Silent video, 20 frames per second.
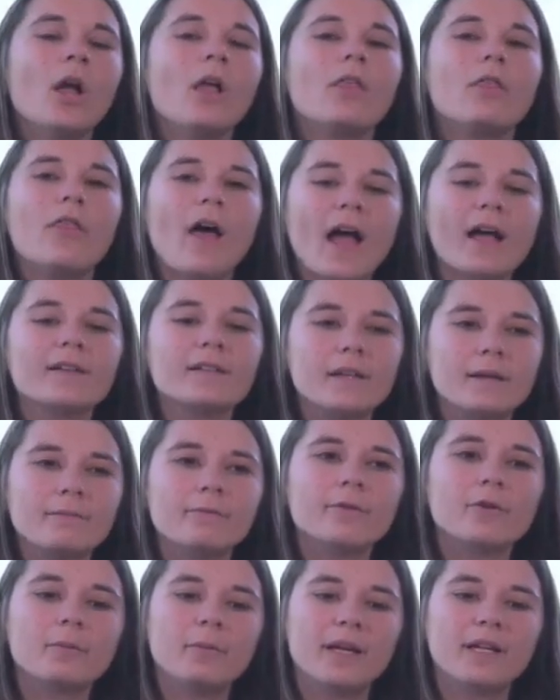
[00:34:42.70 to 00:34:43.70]
That
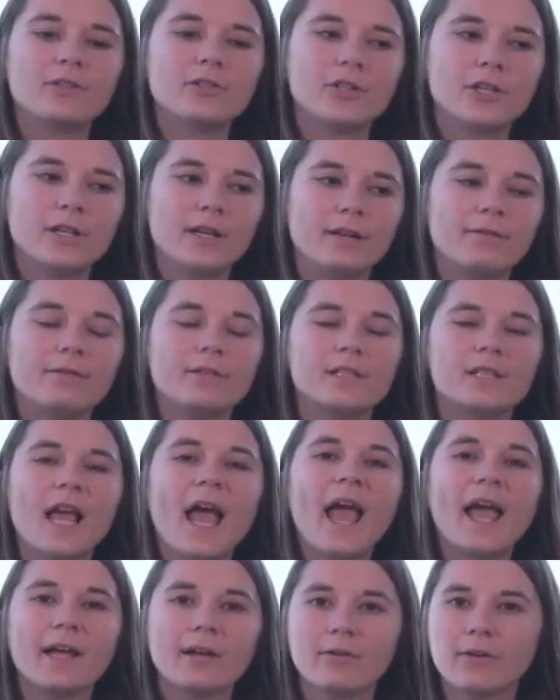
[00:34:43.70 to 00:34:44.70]
information, if it's
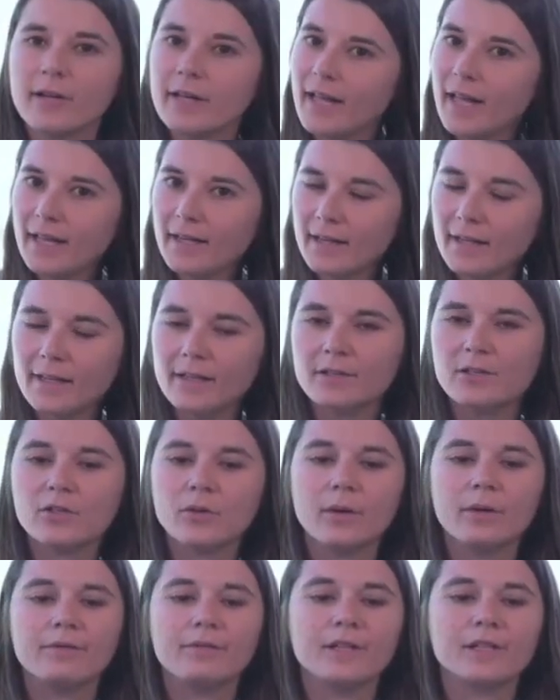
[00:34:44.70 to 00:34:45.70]
aggregated,
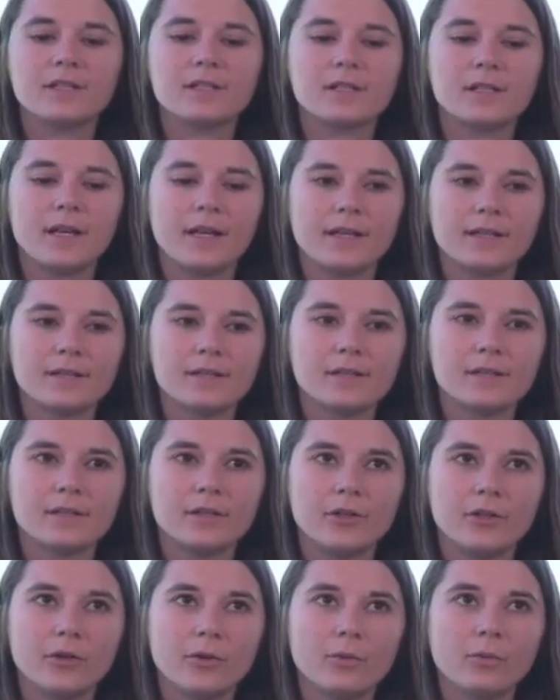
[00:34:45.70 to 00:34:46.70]
so if it's
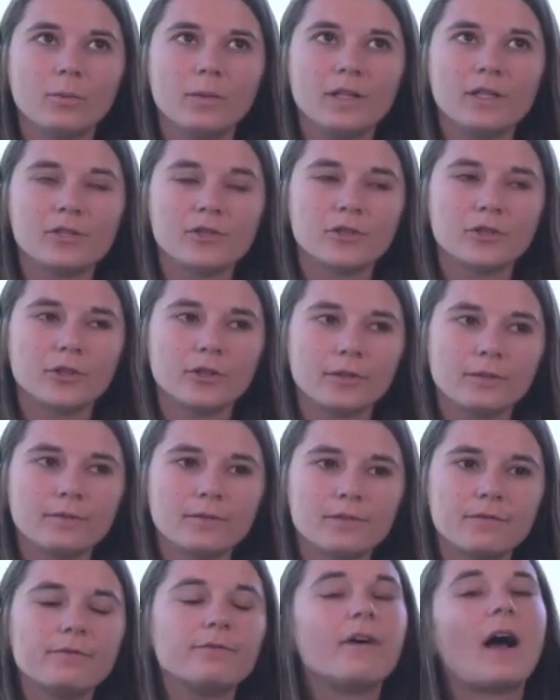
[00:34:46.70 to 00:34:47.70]
we
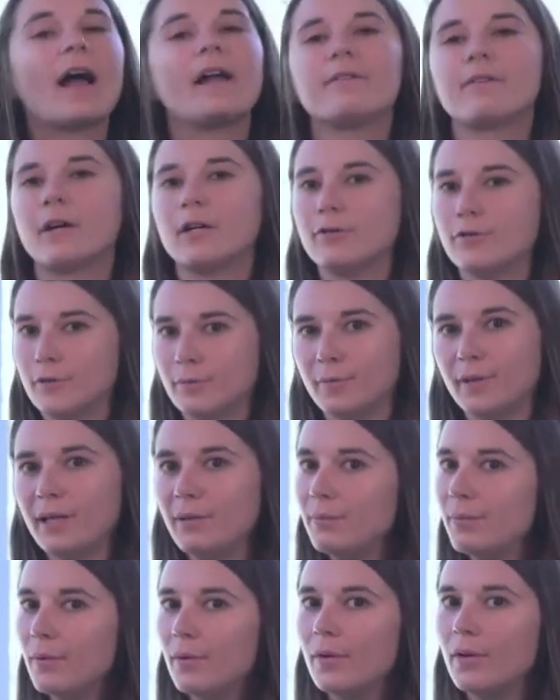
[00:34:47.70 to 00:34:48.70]
served 500
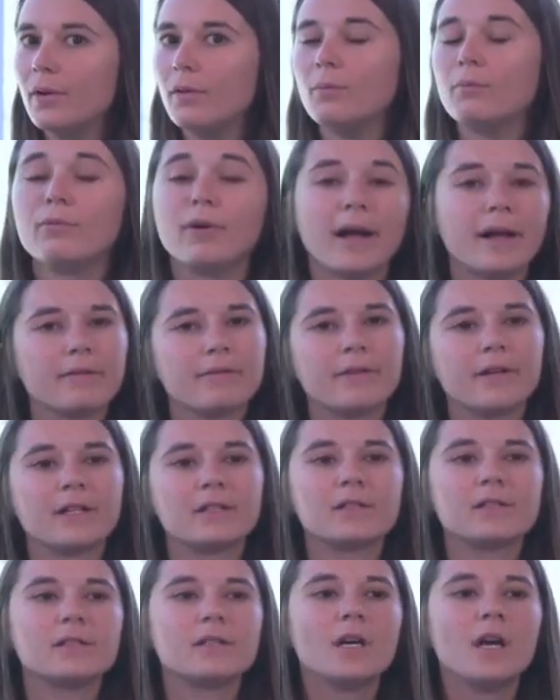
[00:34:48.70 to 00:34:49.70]
people
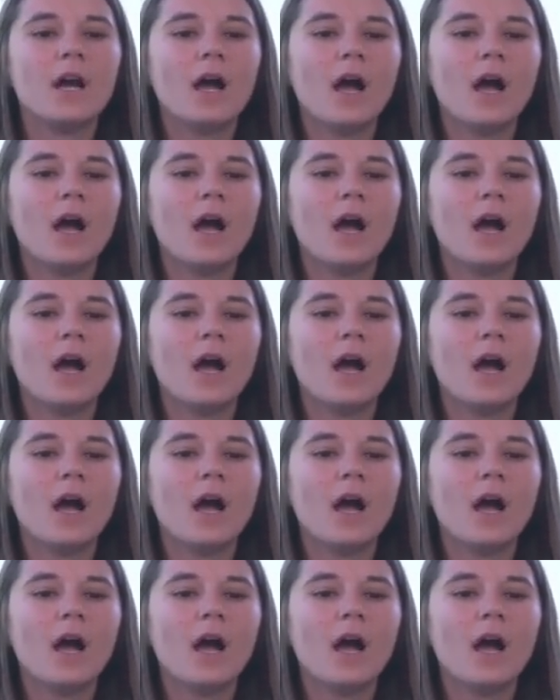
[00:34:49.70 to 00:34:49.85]
breakfast,